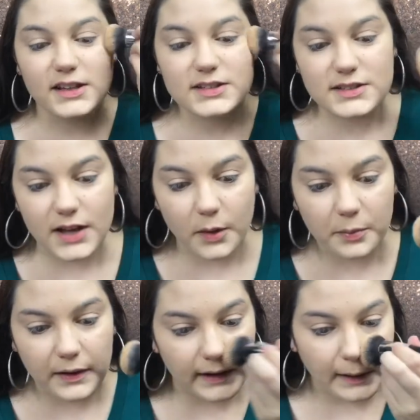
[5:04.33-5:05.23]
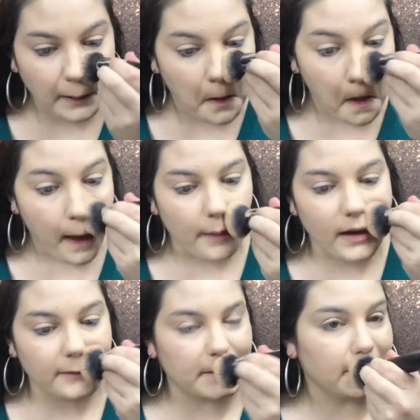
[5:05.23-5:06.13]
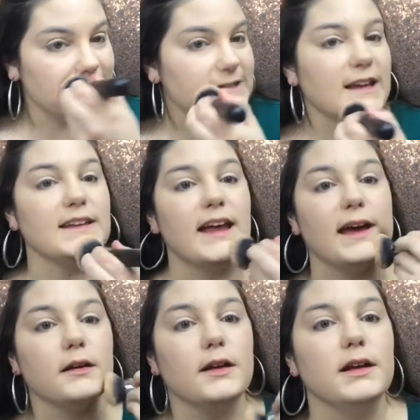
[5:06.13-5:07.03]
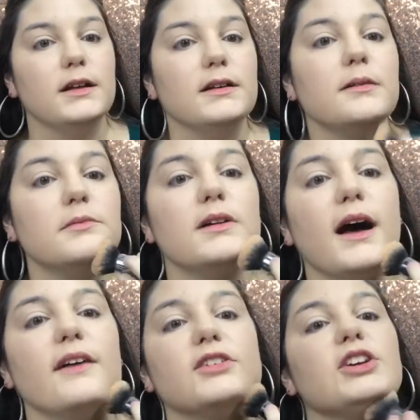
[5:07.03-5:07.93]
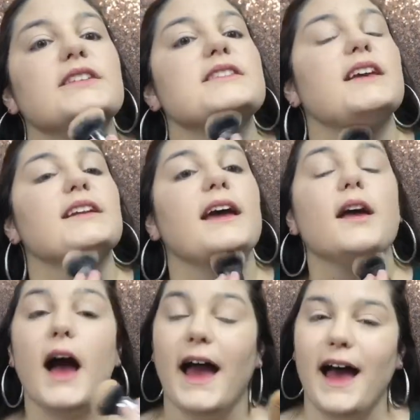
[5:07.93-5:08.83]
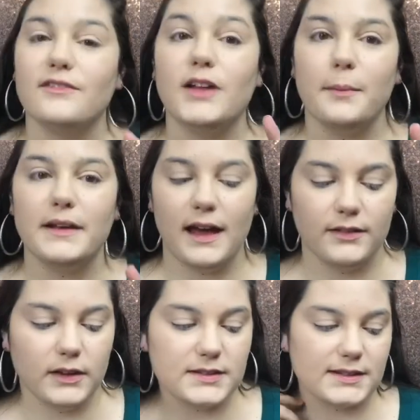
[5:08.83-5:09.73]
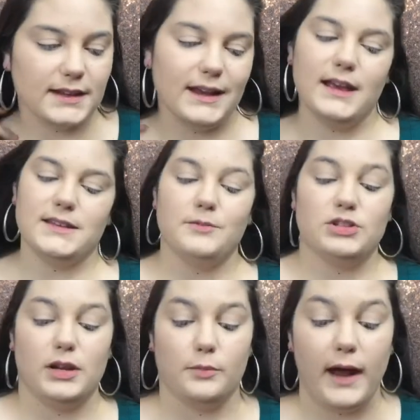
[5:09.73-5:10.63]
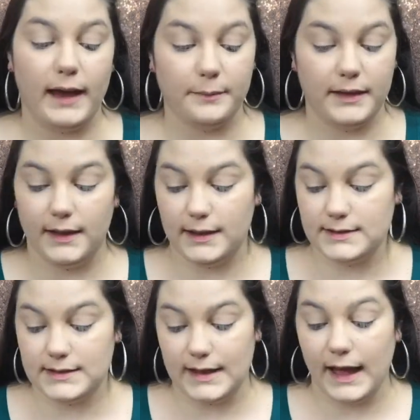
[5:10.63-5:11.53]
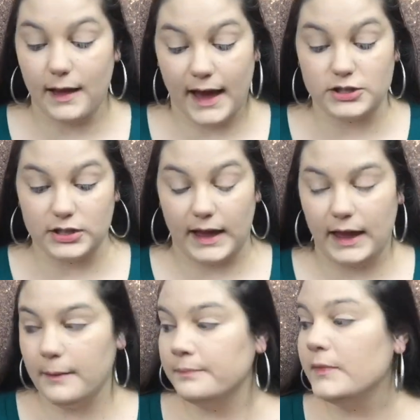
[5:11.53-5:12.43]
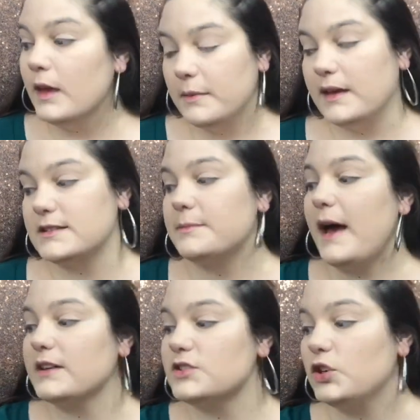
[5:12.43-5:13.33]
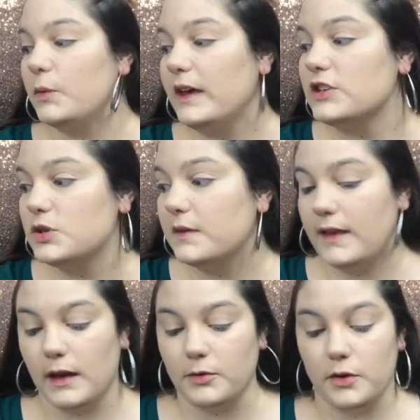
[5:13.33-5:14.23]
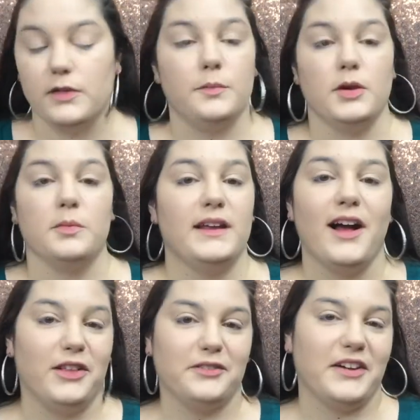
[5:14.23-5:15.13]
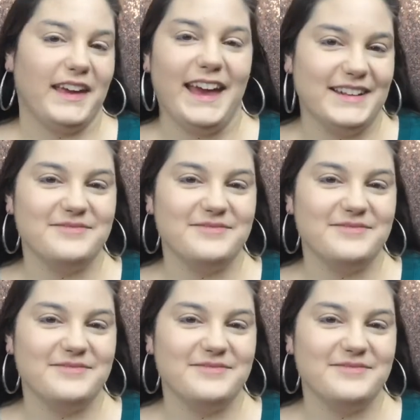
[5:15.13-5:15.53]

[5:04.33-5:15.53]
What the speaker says: So pretty. I'm having a good skin day. Having a good skin day. I have not been having good skin days. I'm just going to brag because today I actually am. Because the past 2 weeks you would think I'm going through puberty all over again.